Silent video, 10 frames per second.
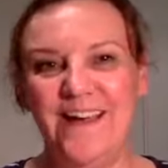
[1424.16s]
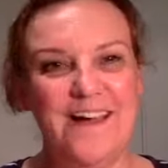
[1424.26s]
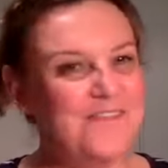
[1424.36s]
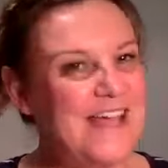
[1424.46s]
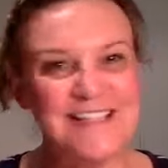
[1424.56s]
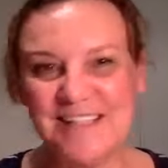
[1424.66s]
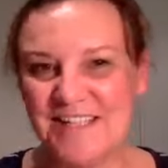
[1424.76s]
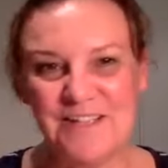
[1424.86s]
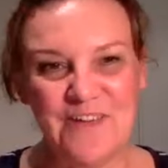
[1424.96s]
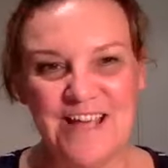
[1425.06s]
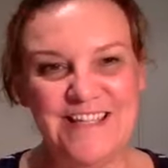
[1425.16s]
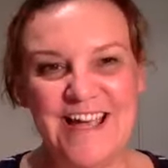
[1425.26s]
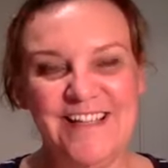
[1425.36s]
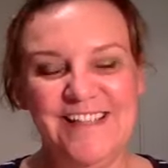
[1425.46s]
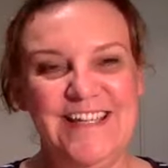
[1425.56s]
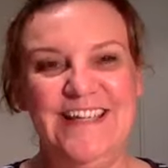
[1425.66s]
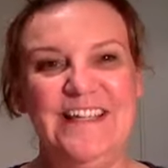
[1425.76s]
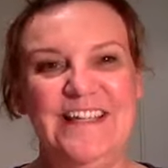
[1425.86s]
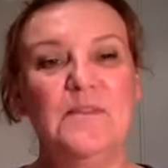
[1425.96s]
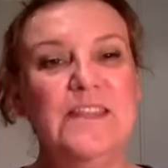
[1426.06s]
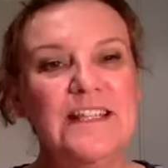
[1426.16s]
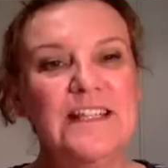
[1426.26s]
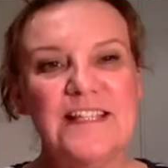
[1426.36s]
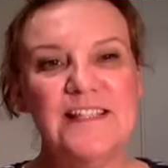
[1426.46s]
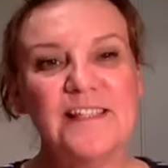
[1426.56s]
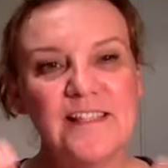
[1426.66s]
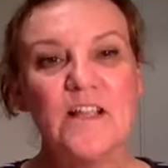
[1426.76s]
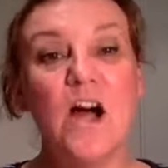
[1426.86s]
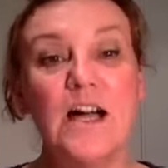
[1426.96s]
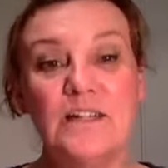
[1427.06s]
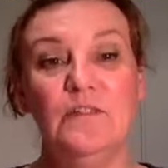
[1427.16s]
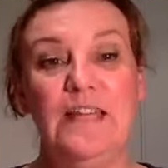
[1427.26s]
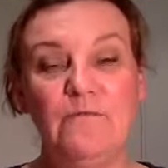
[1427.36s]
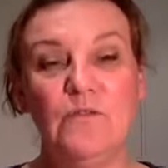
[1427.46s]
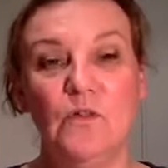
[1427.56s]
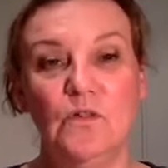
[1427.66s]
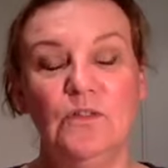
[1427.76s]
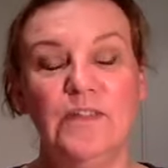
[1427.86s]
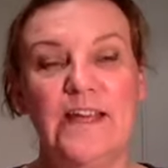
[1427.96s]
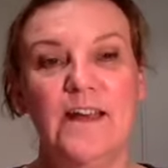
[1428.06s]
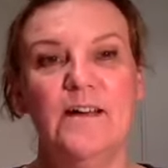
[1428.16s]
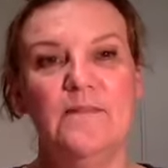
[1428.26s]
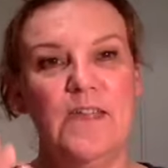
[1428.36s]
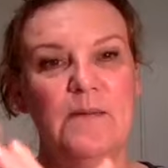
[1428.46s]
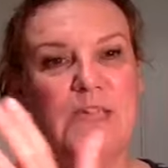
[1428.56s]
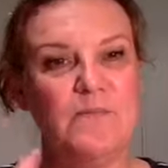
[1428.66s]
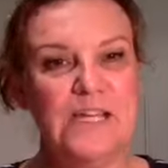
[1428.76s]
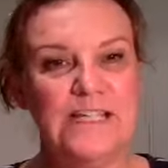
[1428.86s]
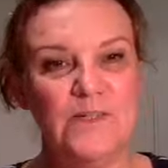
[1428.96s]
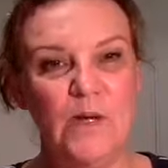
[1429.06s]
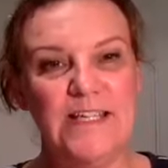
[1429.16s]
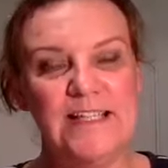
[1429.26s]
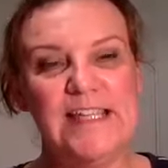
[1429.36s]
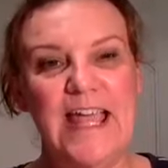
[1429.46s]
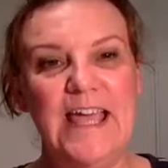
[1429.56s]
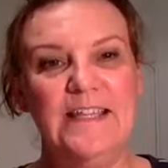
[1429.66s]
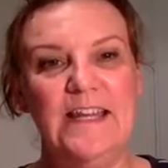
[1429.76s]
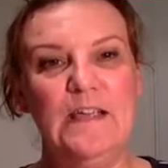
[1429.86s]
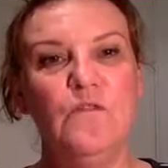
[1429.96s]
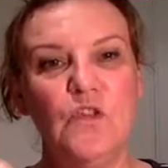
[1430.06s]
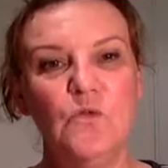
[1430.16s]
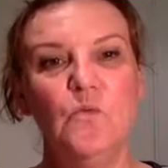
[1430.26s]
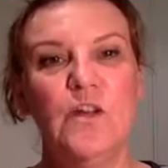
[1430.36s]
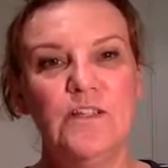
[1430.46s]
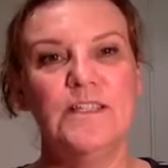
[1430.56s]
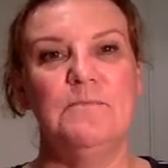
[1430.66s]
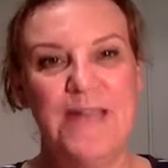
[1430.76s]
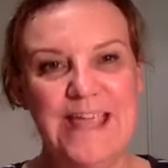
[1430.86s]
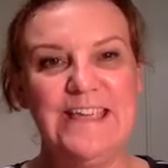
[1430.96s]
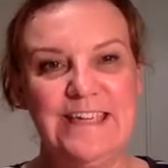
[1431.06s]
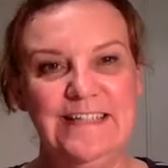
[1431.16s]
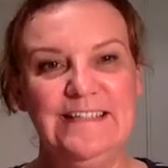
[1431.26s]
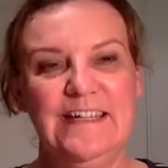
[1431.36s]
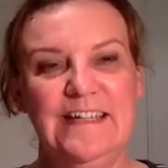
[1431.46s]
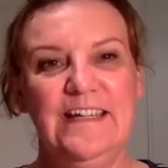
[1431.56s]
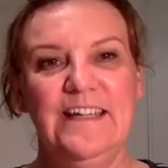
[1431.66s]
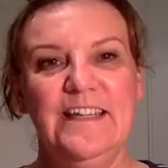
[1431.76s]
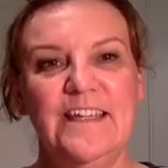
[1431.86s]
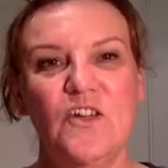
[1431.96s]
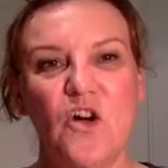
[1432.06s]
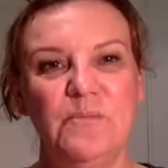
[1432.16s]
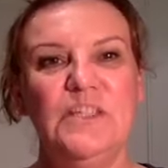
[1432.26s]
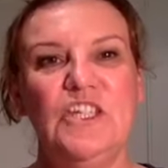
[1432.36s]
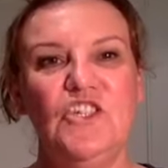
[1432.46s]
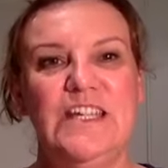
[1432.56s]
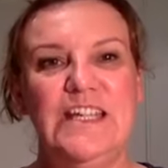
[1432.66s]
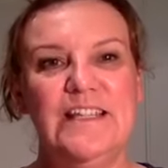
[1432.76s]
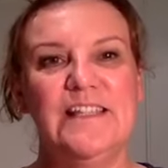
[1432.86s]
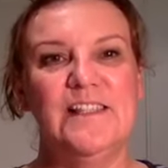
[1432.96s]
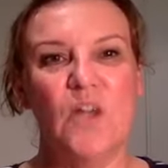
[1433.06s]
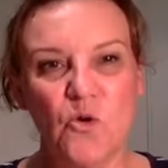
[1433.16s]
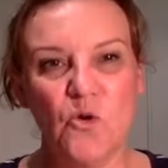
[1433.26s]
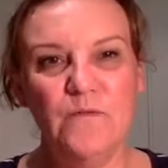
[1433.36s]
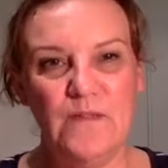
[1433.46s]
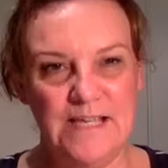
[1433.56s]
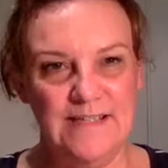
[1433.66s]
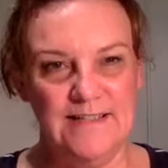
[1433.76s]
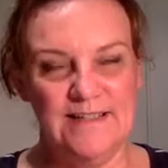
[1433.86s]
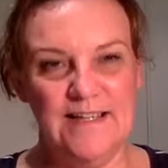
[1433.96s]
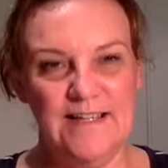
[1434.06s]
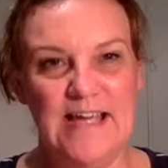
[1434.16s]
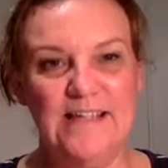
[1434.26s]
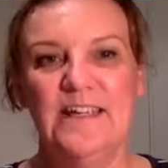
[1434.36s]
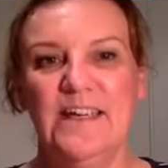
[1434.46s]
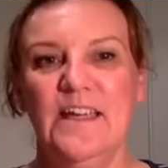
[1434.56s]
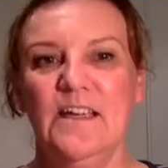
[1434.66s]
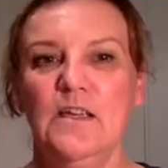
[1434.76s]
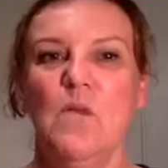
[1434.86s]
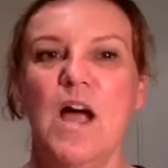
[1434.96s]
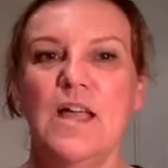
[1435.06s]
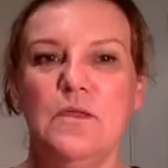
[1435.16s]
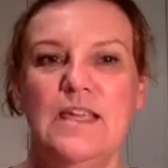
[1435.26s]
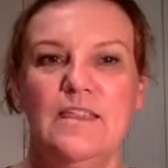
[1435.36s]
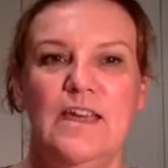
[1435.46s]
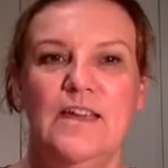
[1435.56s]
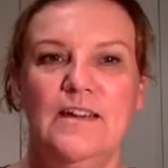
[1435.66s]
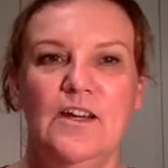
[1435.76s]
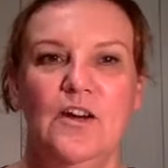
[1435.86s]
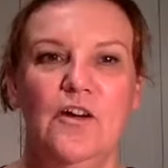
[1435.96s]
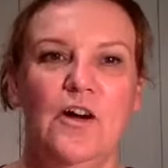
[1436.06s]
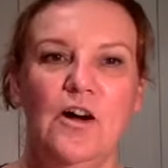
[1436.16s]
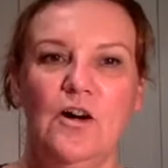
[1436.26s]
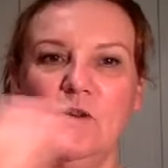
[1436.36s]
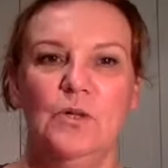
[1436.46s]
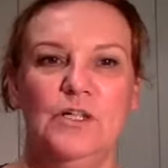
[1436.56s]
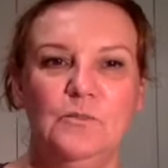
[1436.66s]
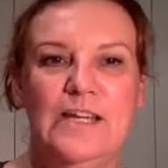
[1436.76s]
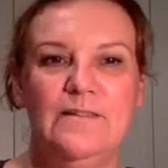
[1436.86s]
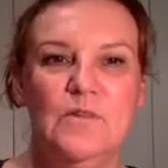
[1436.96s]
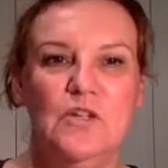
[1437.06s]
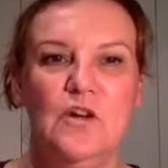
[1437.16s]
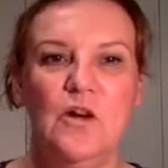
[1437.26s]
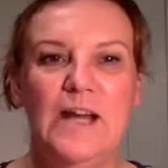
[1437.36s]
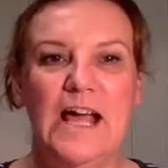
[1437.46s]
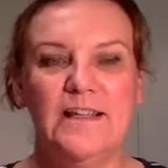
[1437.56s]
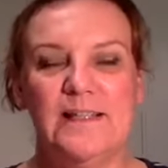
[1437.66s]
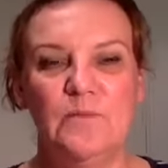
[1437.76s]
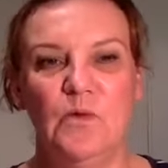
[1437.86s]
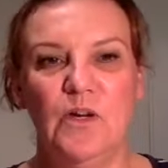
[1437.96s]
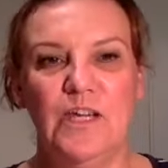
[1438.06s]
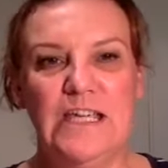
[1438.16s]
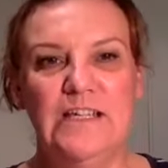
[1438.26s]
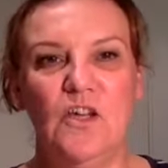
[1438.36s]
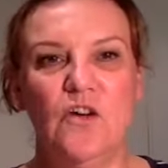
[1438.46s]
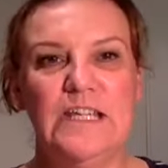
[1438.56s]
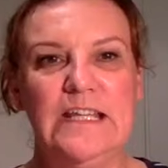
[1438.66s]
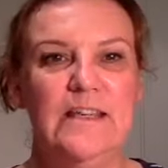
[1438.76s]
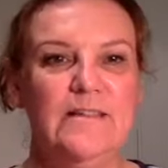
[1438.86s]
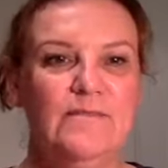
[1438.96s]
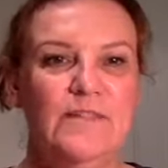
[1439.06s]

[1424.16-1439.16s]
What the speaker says: that's just fantastic. And this is the kind of level that people need to understand, that if you want to make it, the competition is so fierce. And you might think that, you know, oh, well, when Nuno and Alison were working in yachting, that, you